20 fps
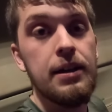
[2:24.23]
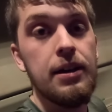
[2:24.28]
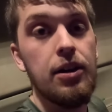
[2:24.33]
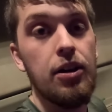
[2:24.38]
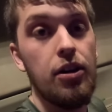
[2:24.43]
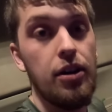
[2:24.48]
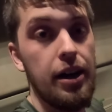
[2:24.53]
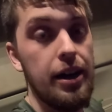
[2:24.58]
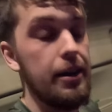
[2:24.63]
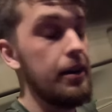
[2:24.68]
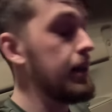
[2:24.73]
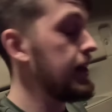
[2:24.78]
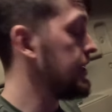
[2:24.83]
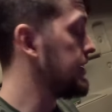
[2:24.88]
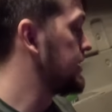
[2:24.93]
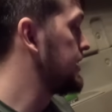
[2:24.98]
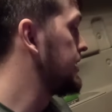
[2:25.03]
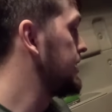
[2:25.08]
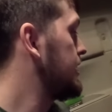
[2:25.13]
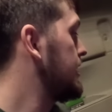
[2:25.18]
Alright,
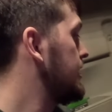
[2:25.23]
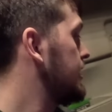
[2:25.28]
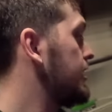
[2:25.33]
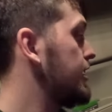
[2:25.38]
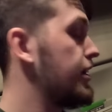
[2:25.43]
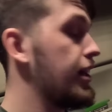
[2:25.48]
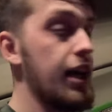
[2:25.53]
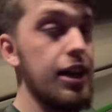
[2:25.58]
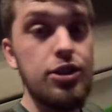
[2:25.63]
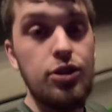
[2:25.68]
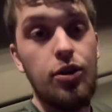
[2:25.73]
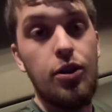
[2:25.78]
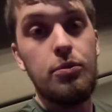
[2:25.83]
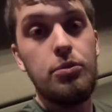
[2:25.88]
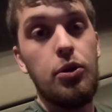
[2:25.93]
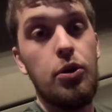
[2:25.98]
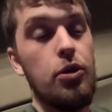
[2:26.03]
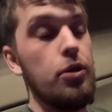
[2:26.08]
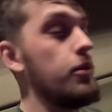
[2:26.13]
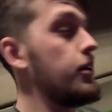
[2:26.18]
that's all I'm
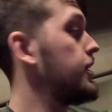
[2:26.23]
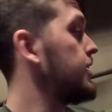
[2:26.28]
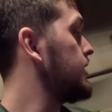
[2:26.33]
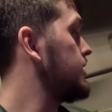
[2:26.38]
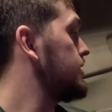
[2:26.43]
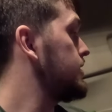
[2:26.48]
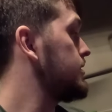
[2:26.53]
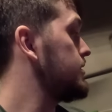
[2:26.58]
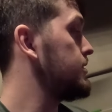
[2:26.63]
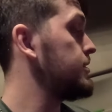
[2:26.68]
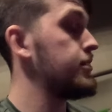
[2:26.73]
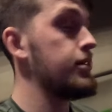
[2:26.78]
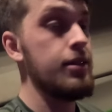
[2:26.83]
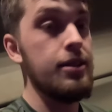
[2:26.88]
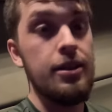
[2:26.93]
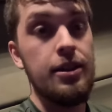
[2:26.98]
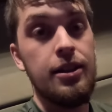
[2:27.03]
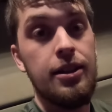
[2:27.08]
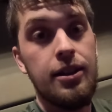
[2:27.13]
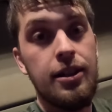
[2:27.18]
doing.
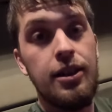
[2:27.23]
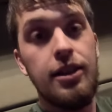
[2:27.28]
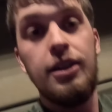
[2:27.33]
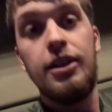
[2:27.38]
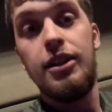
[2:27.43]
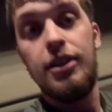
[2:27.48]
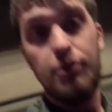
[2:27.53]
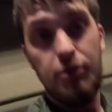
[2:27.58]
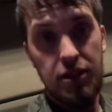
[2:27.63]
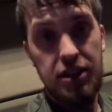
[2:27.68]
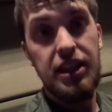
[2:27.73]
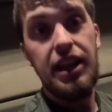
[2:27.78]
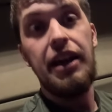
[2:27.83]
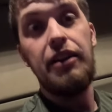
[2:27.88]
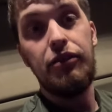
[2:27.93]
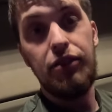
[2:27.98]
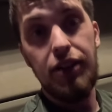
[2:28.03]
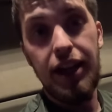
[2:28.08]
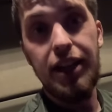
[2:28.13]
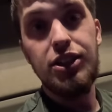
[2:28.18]
With
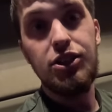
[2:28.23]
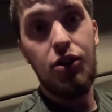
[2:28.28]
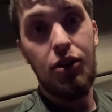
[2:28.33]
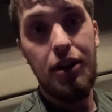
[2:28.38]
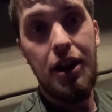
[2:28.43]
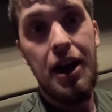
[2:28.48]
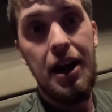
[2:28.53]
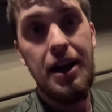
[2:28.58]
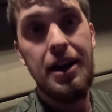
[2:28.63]
Netflix on.